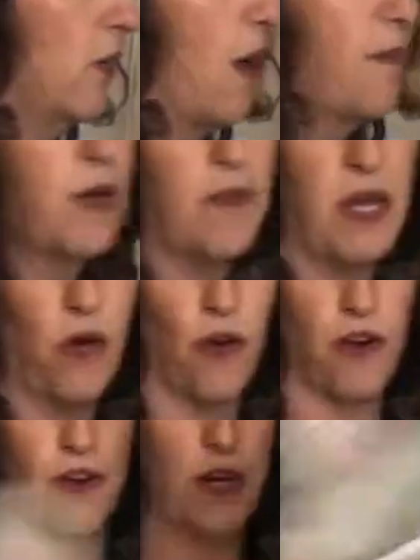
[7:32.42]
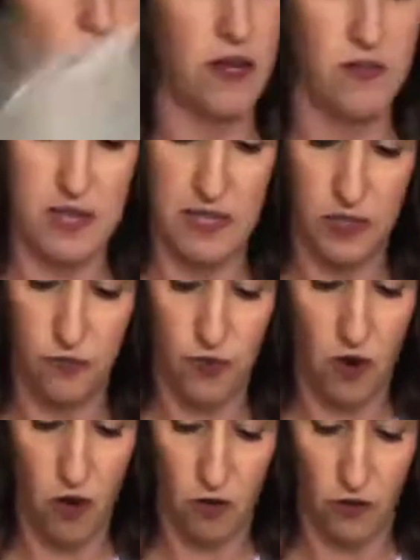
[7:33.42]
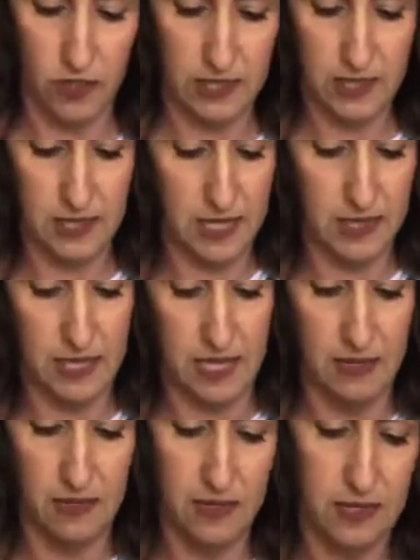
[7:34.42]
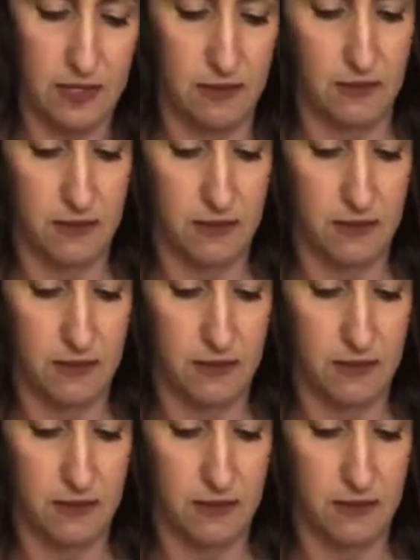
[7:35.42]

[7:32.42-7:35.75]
know I'm gonna be ordering one of these for all the seasons.